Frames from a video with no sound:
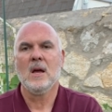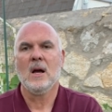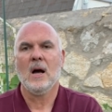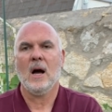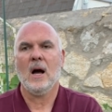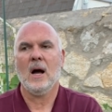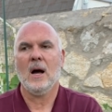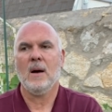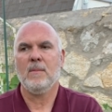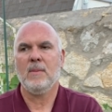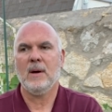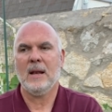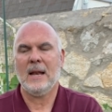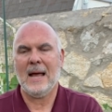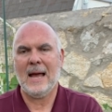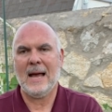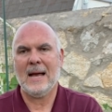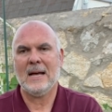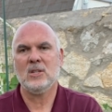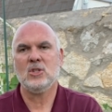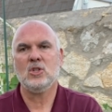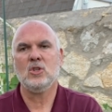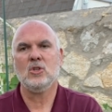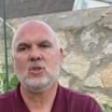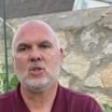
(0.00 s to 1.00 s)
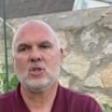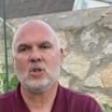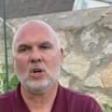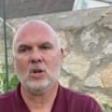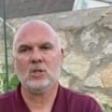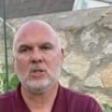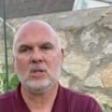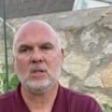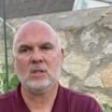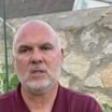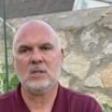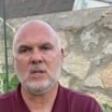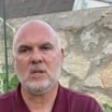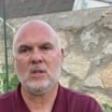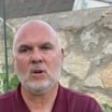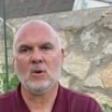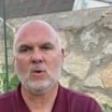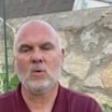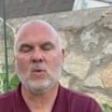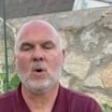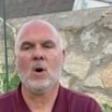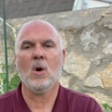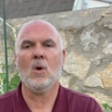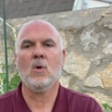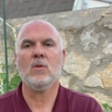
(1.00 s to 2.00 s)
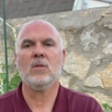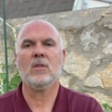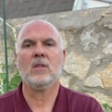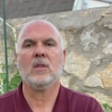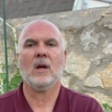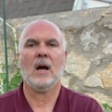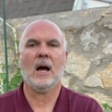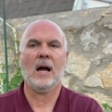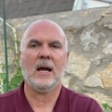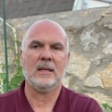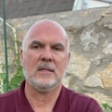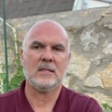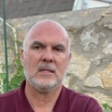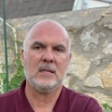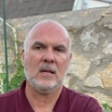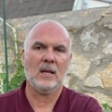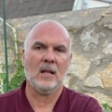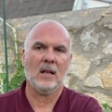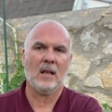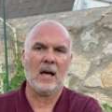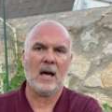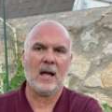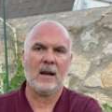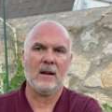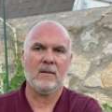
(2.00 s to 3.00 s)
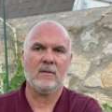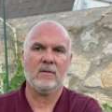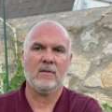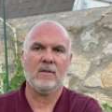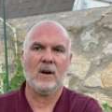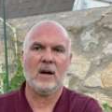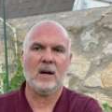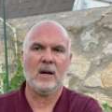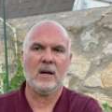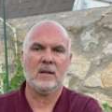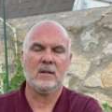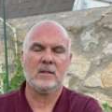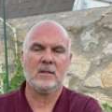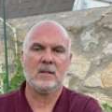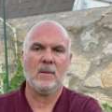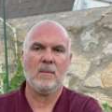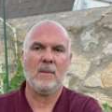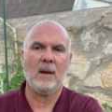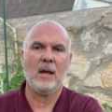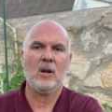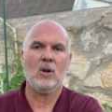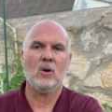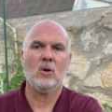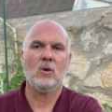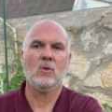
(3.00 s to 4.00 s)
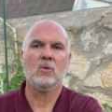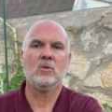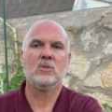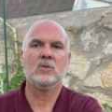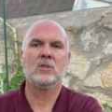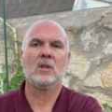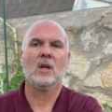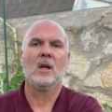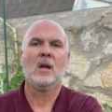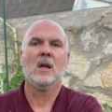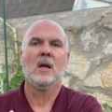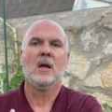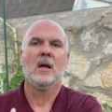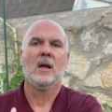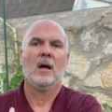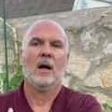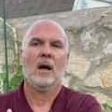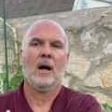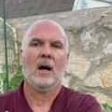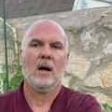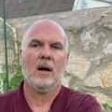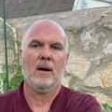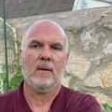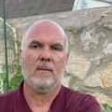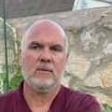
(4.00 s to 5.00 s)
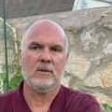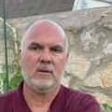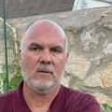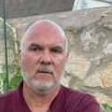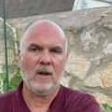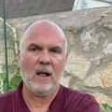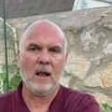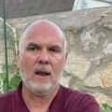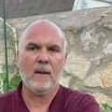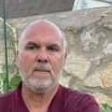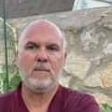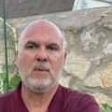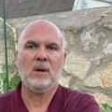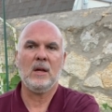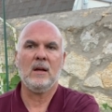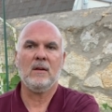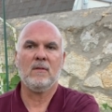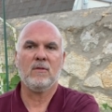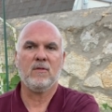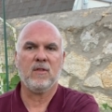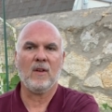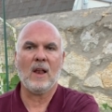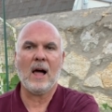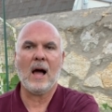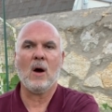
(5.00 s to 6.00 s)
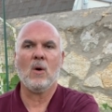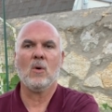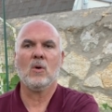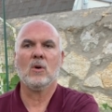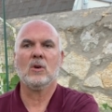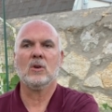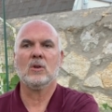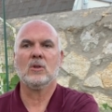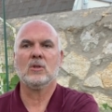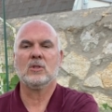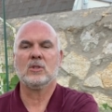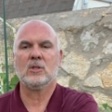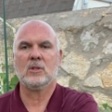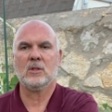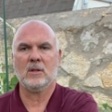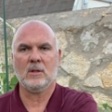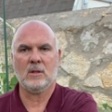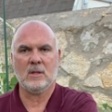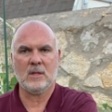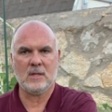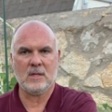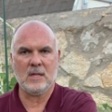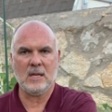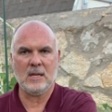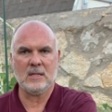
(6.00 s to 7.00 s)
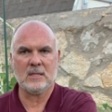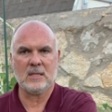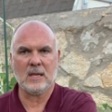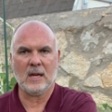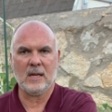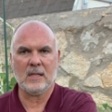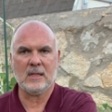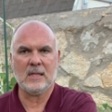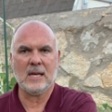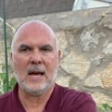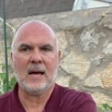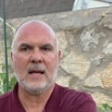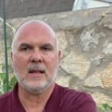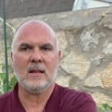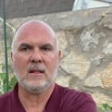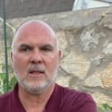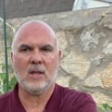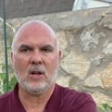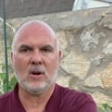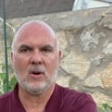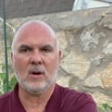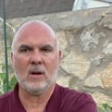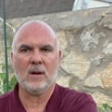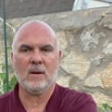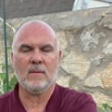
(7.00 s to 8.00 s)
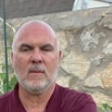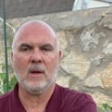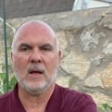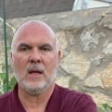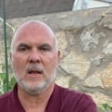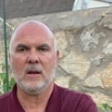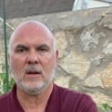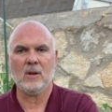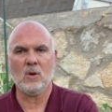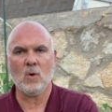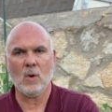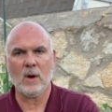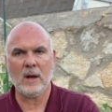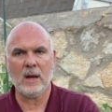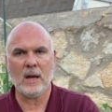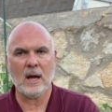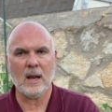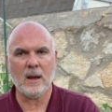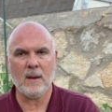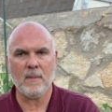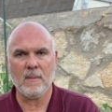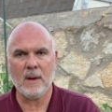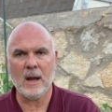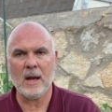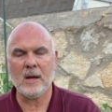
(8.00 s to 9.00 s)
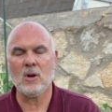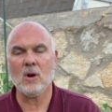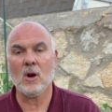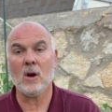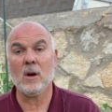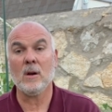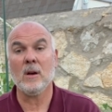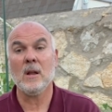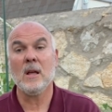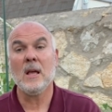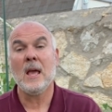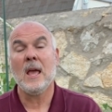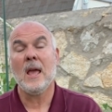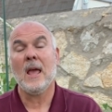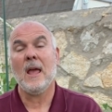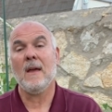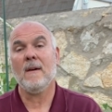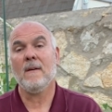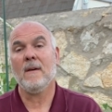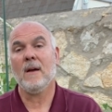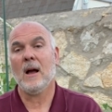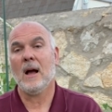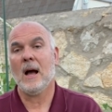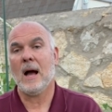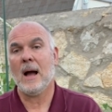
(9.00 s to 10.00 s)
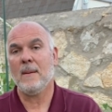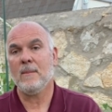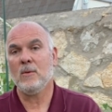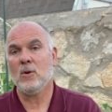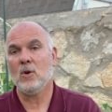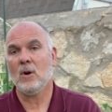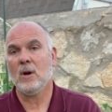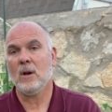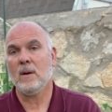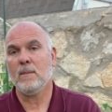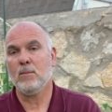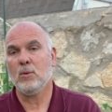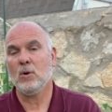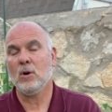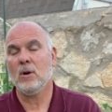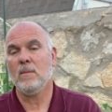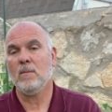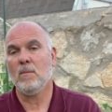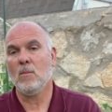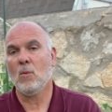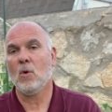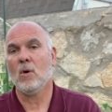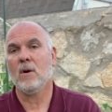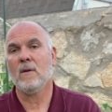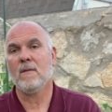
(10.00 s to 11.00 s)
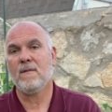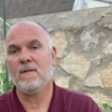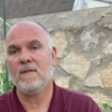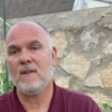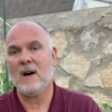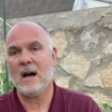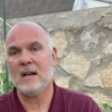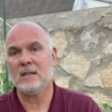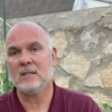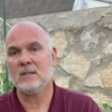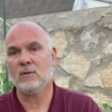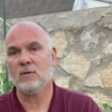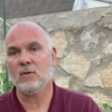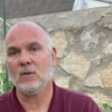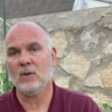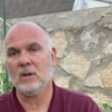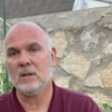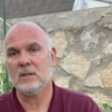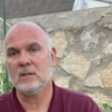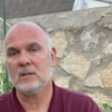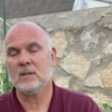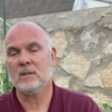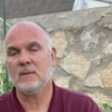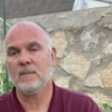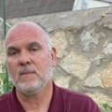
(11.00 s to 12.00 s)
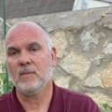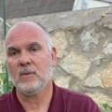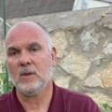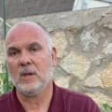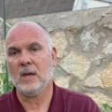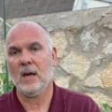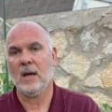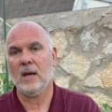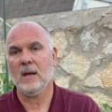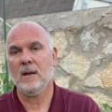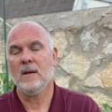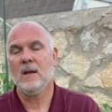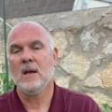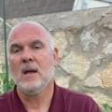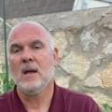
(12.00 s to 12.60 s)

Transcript: Uh, but as you start to see the growth, I see a lot of uh, tomatoes, developing flowers, things like that that are in, in going on in my garden, it, I'm going to put more phosphorus, okay?